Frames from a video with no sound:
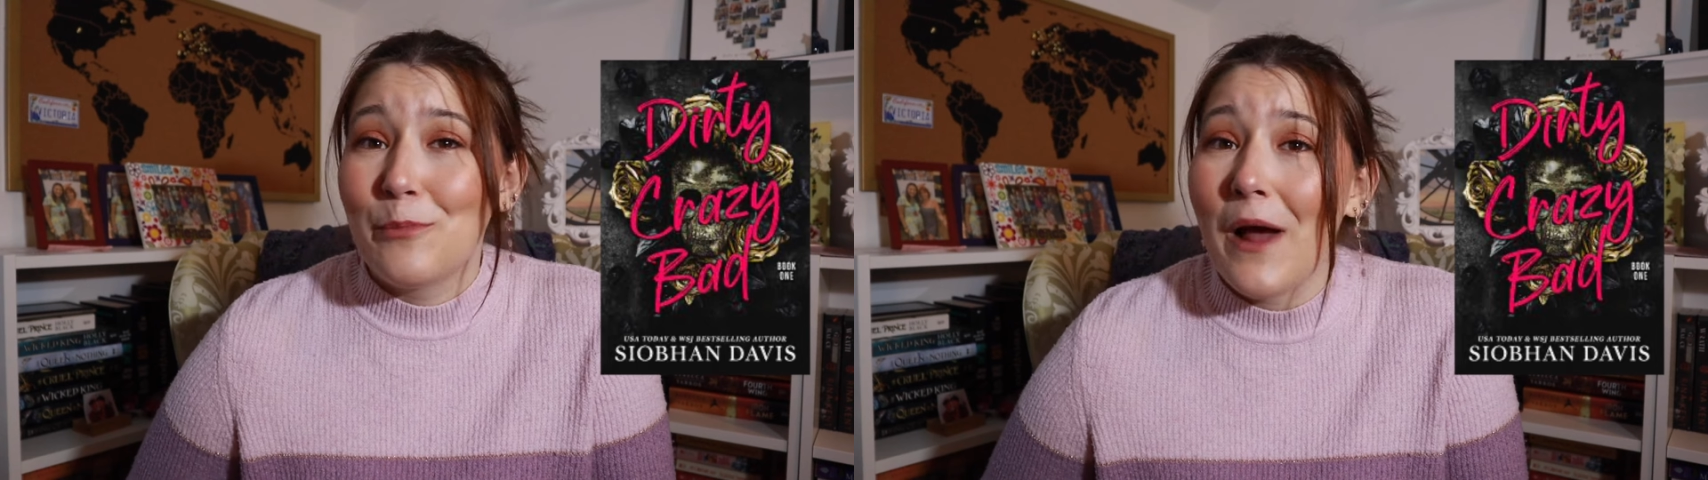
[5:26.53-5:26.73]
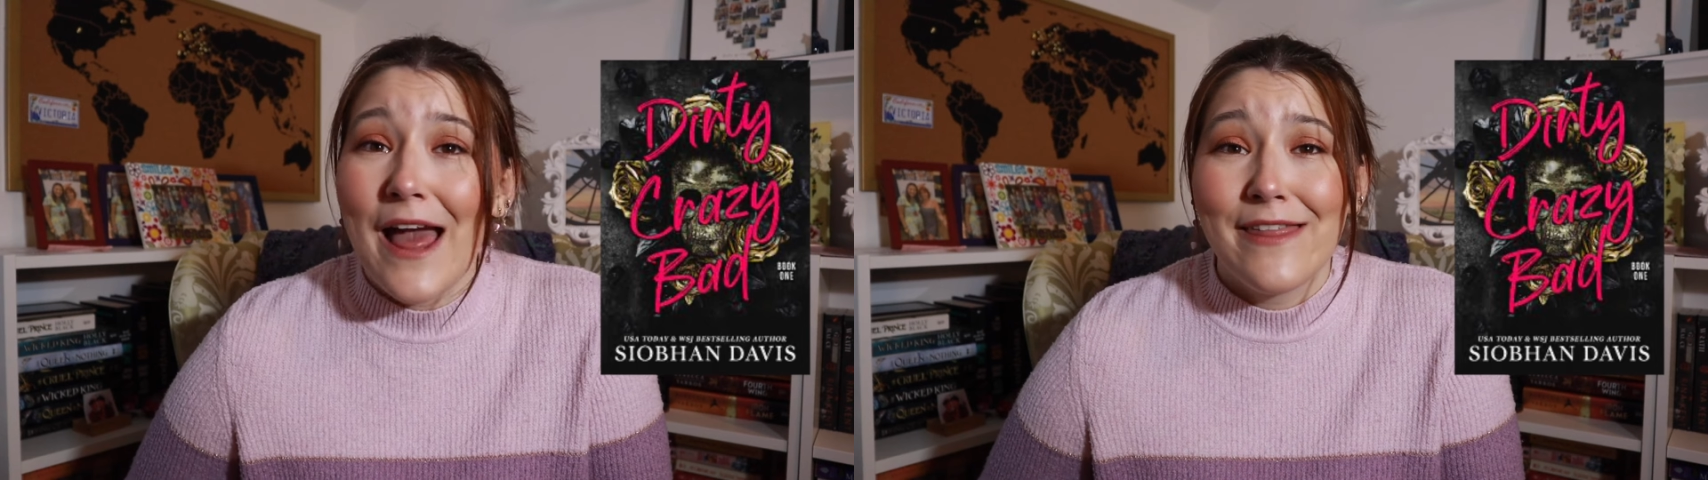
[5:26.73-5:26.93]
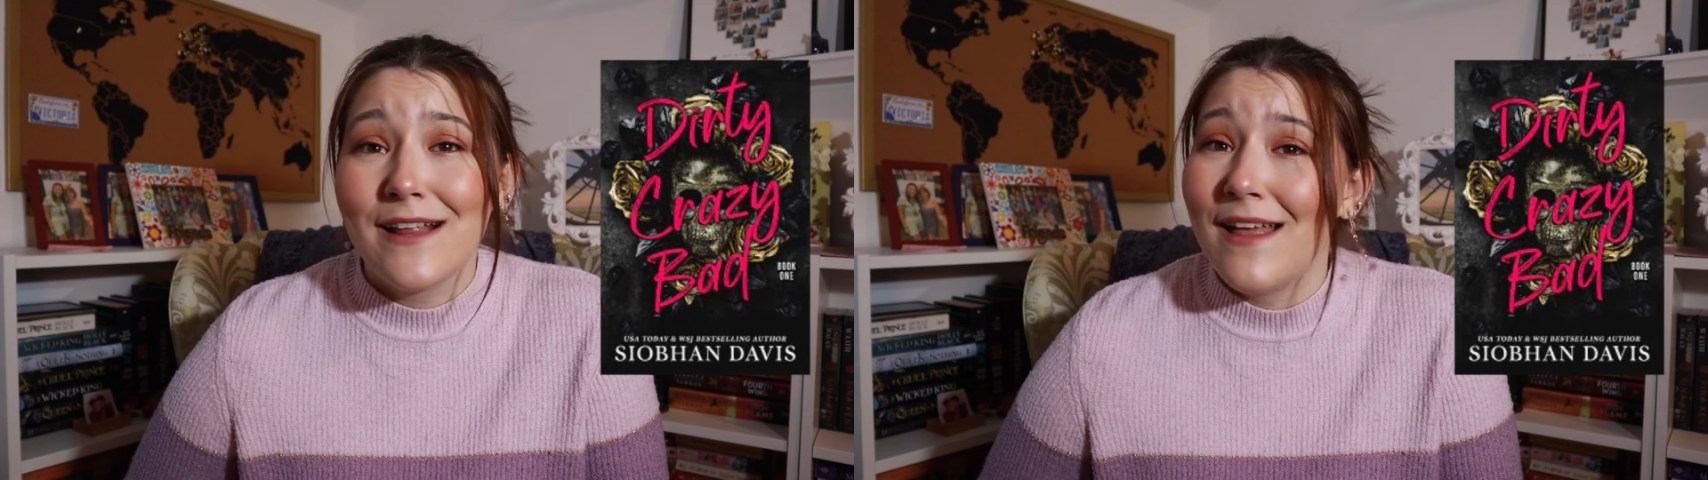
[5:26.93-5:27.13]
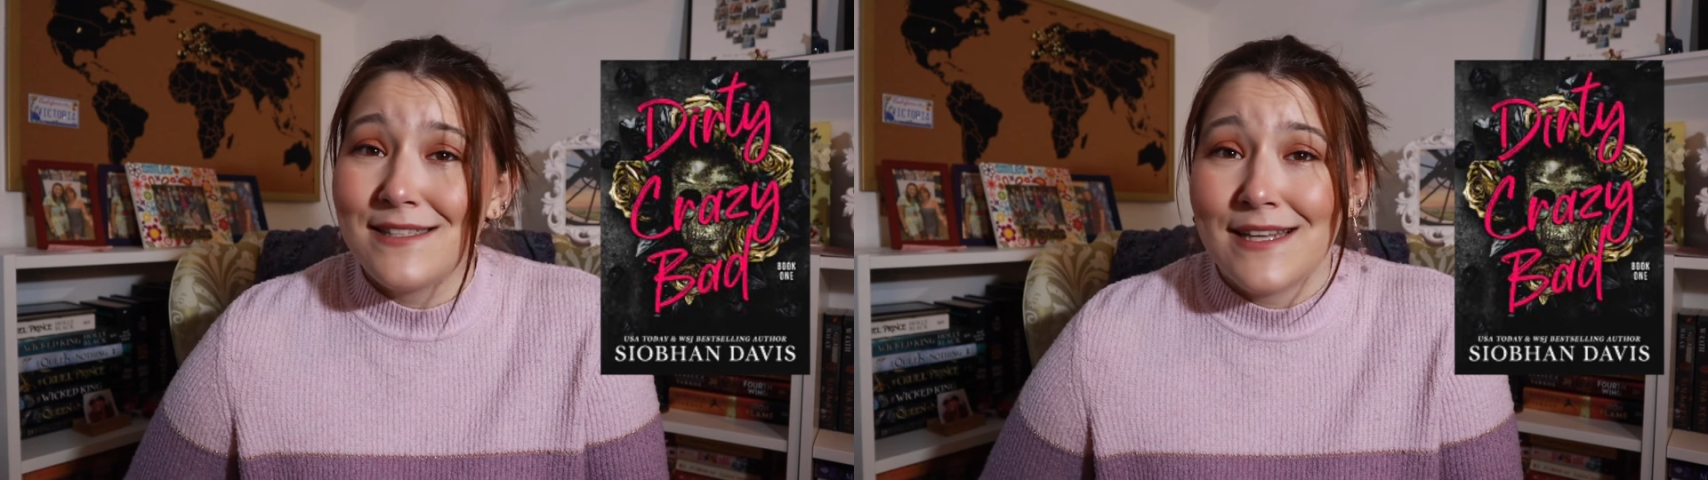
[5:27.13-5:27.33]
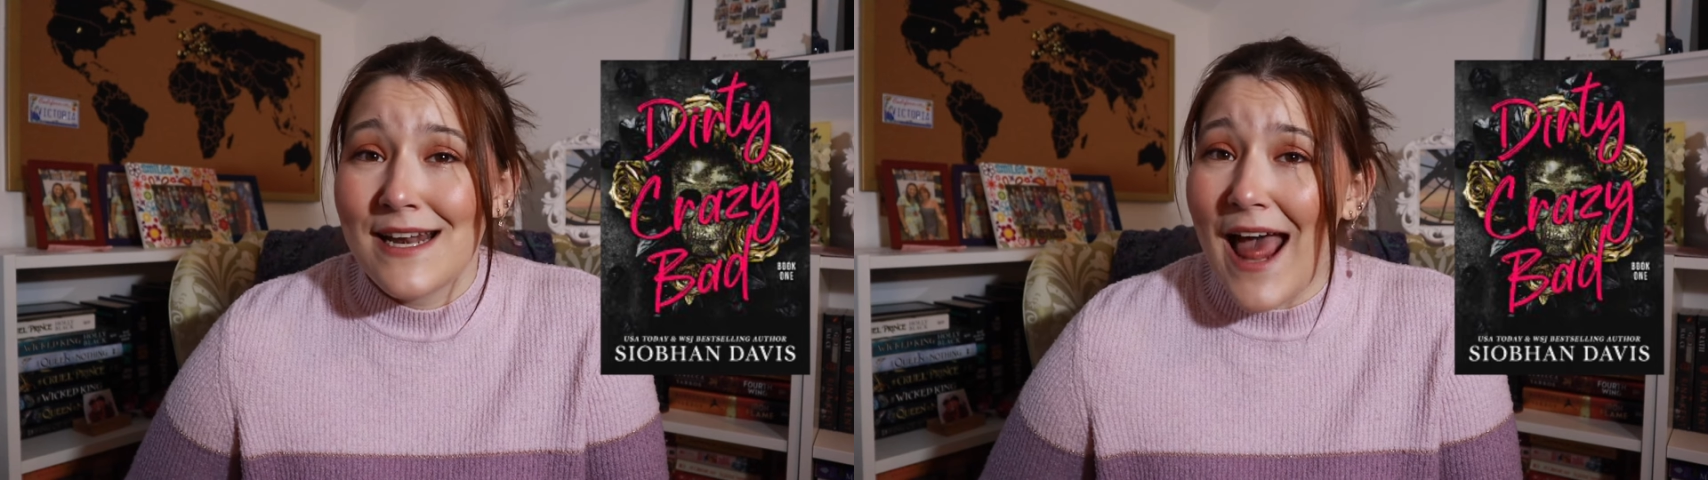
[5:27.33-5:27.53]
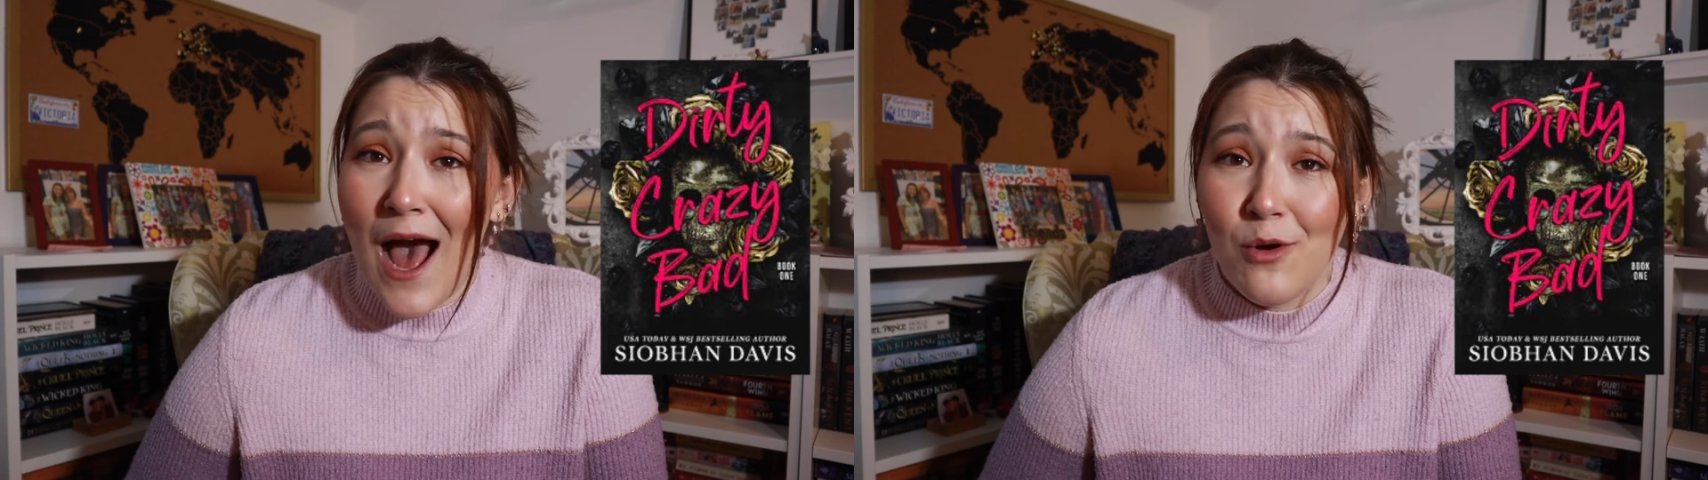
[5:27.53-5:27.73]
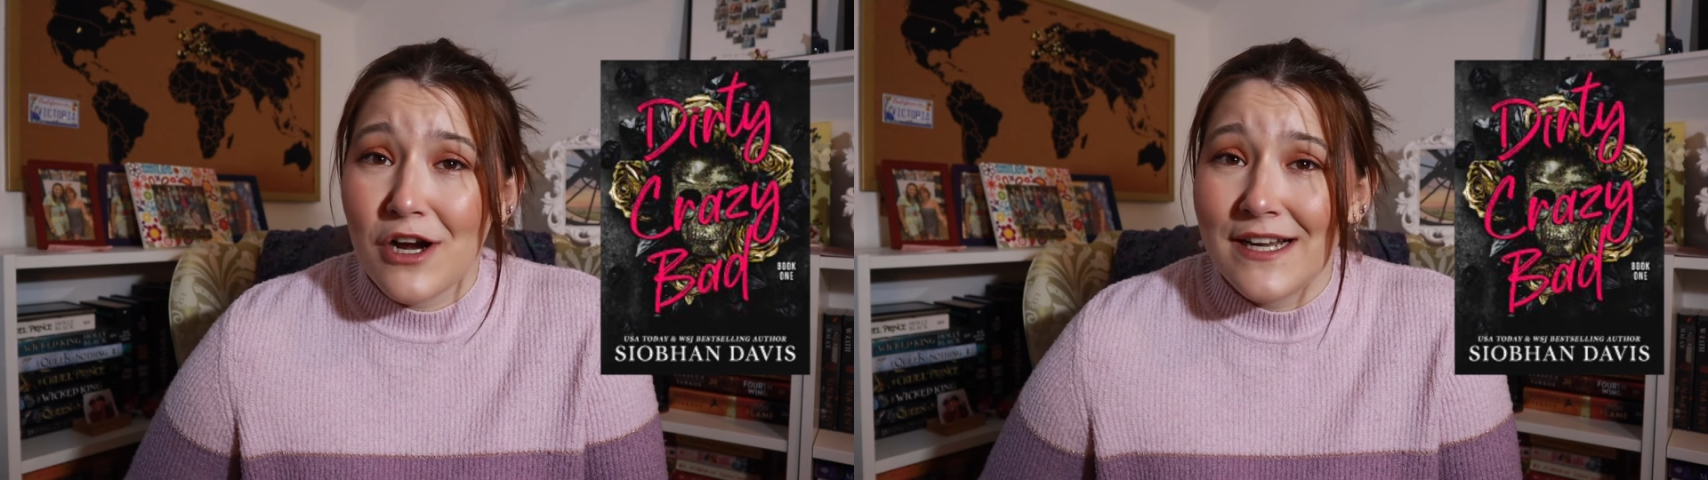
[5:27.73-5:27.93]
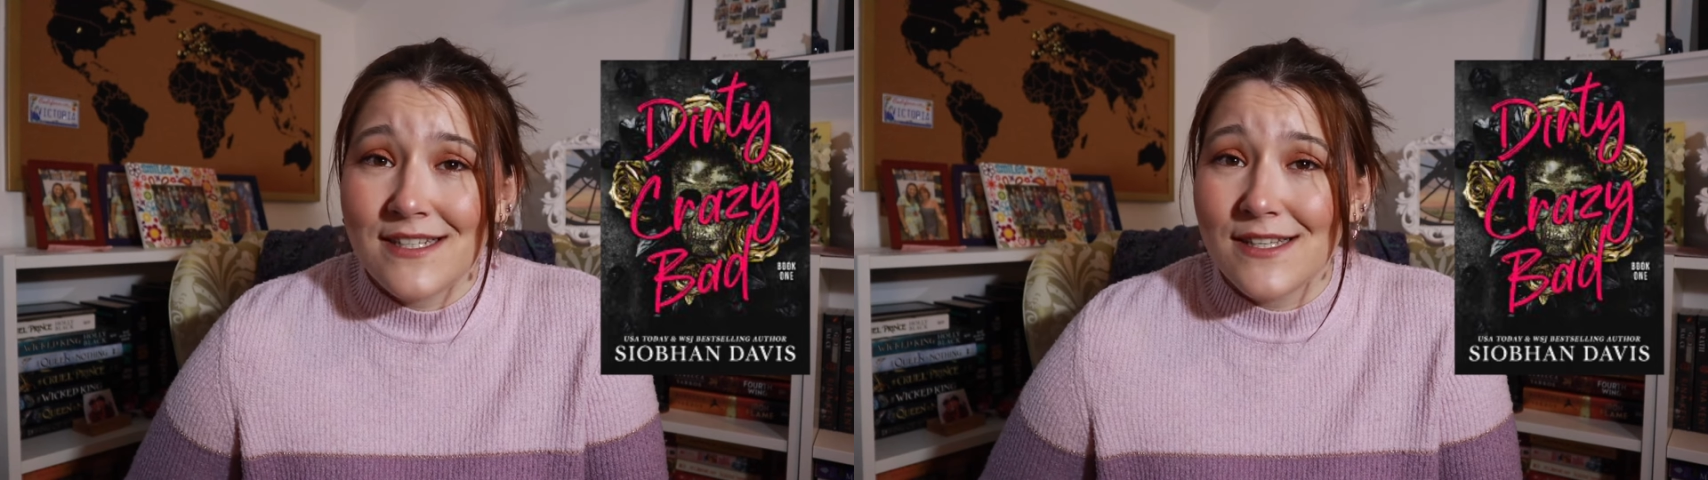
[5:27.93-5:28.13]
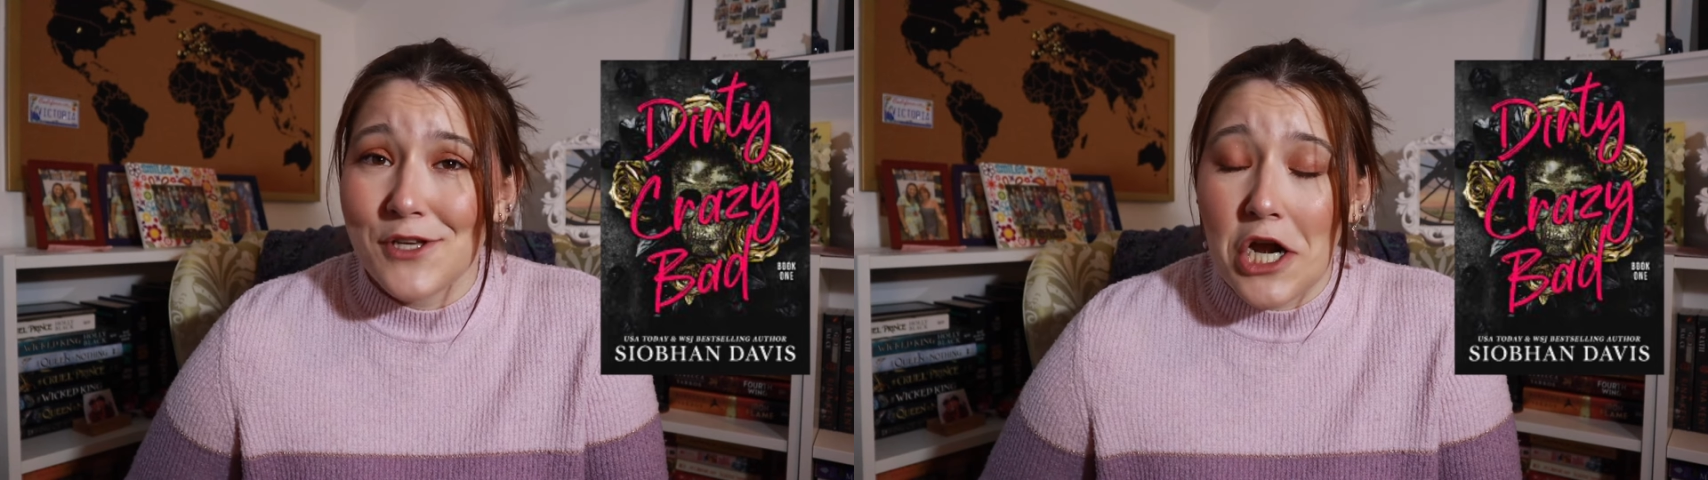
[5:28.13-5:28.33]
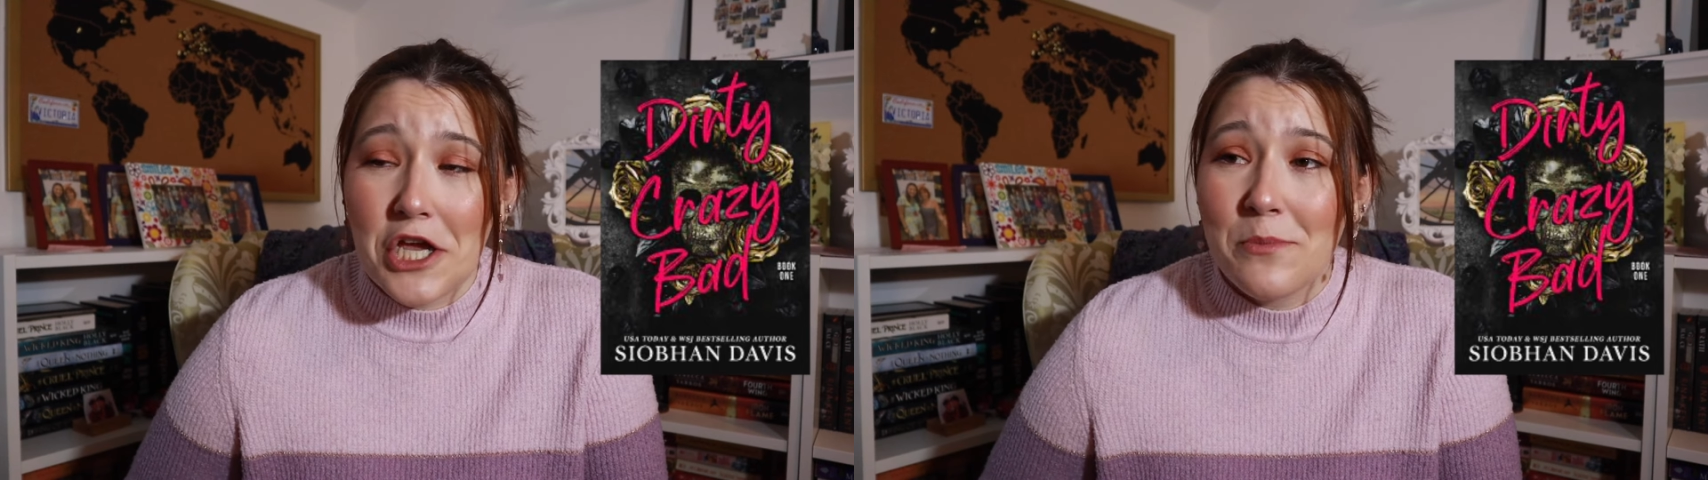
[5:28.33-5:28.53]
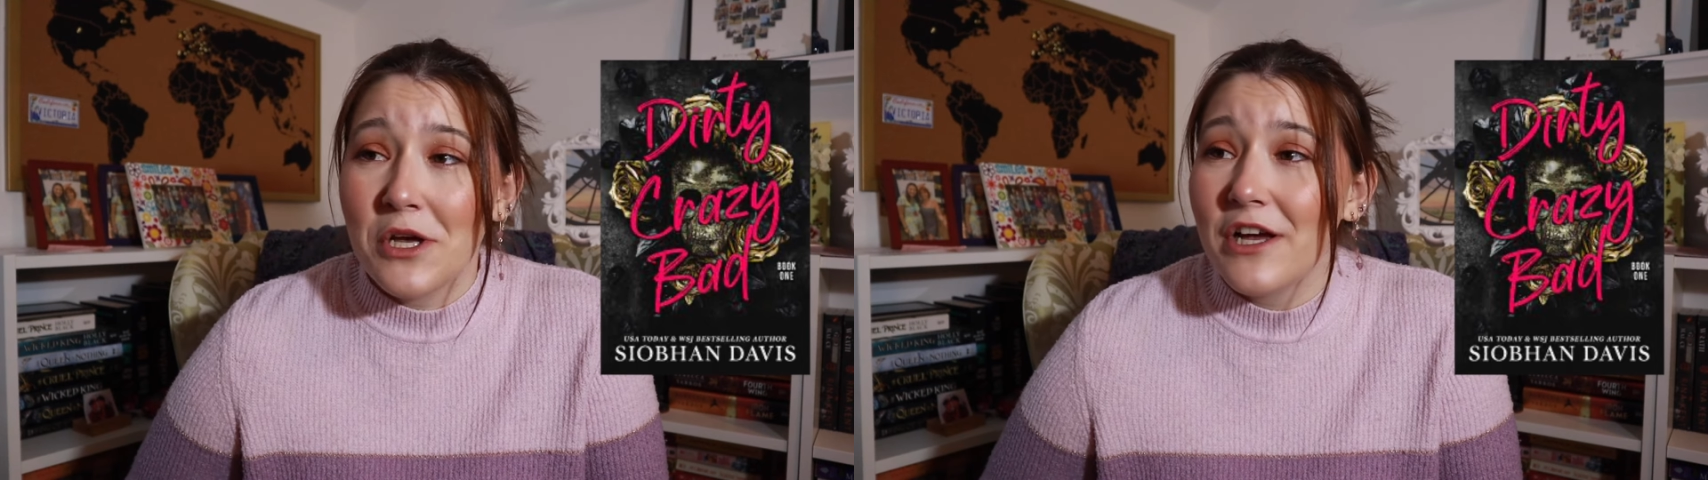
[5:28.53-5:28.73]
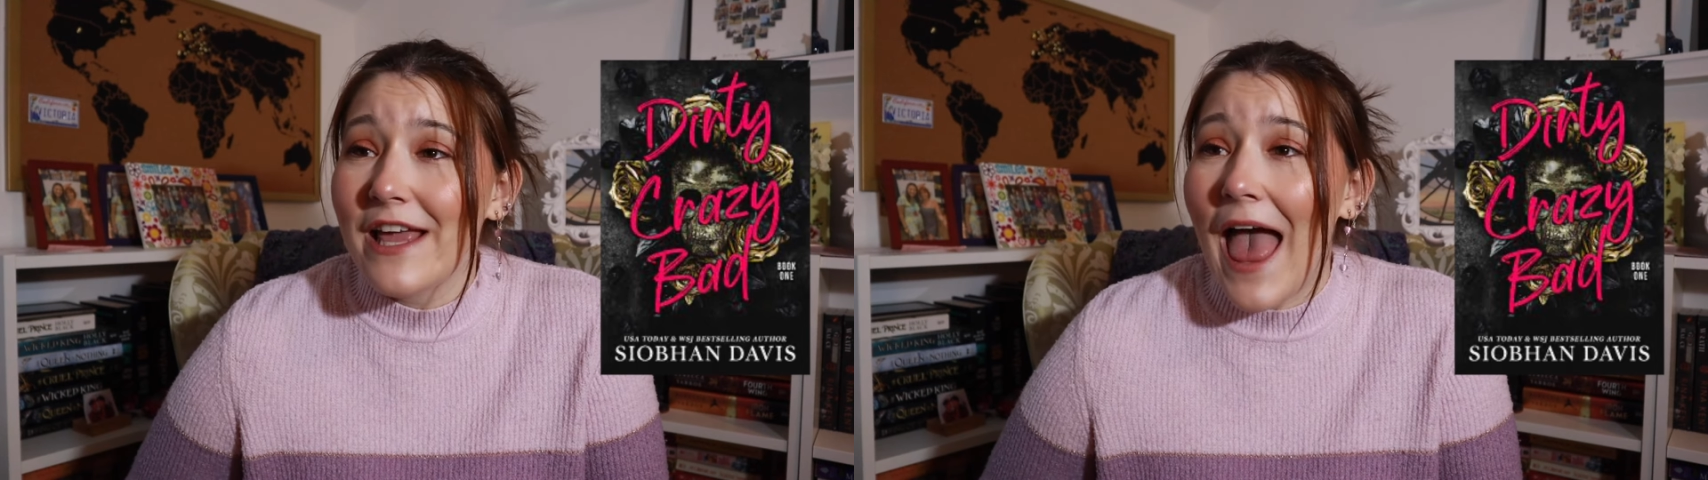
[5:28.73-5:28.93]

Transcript: I think, less than an hour into this audiobook,